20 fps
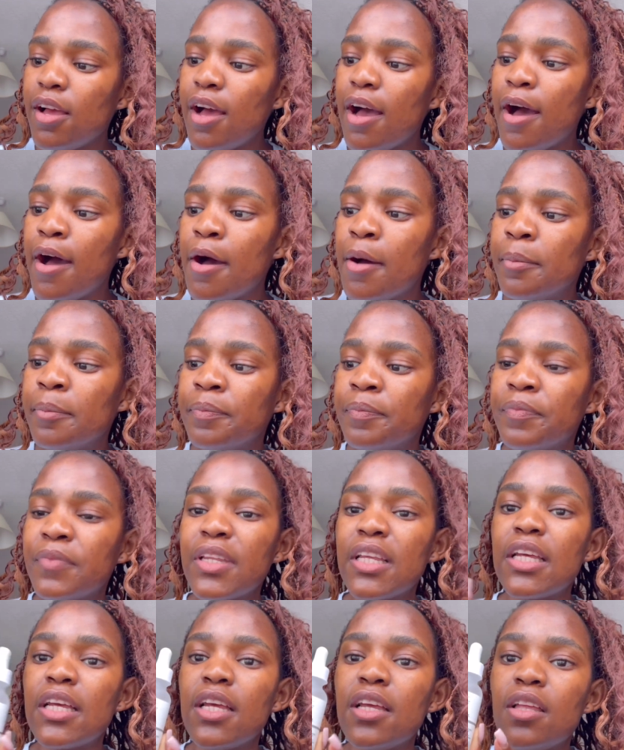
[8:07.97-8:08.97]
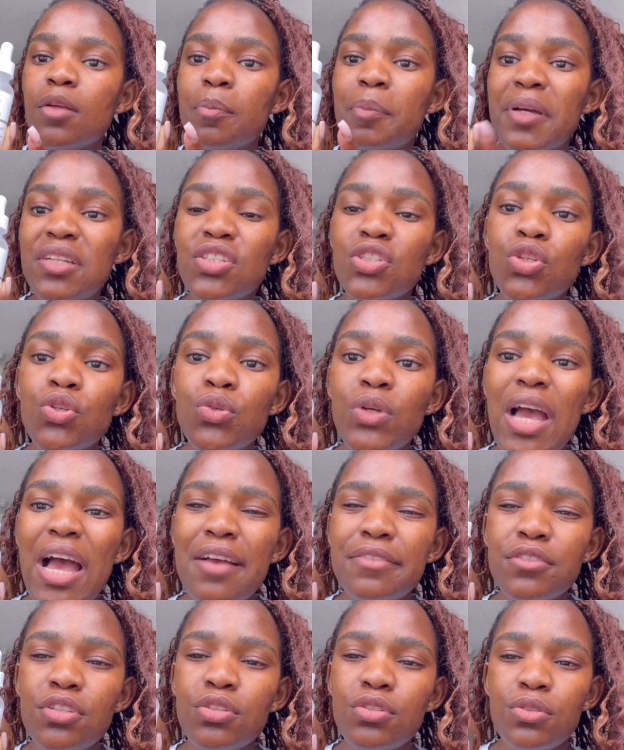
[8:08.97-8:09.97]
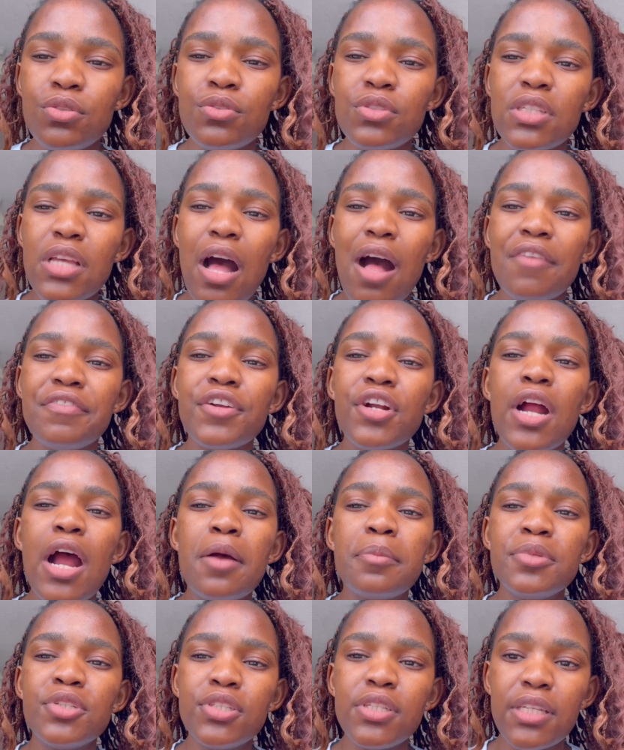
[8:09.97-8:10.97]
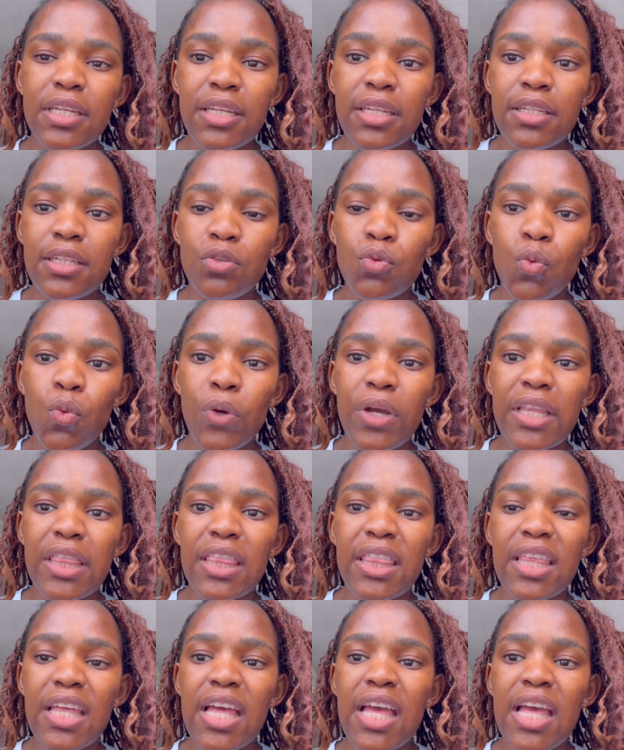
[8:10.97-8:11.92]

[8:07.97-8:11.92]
But you have to use alpha-arbutin with